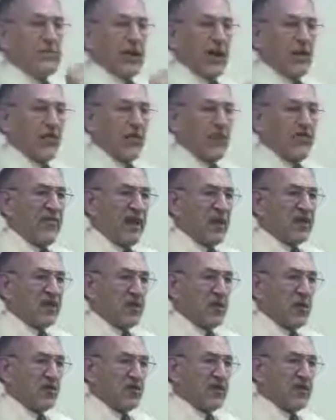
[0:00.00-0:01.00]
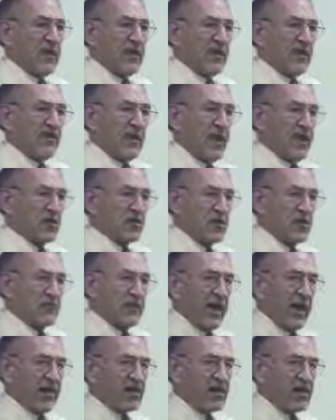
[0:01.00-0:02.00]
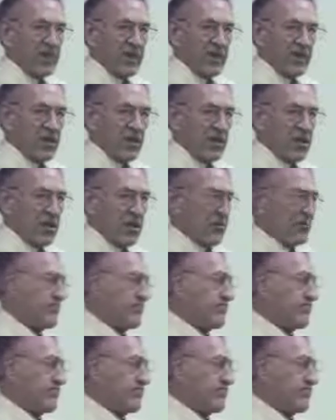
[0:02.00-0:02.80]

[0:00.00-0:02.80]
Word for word: my wife has her ultimatum. If I turn back, she better go on.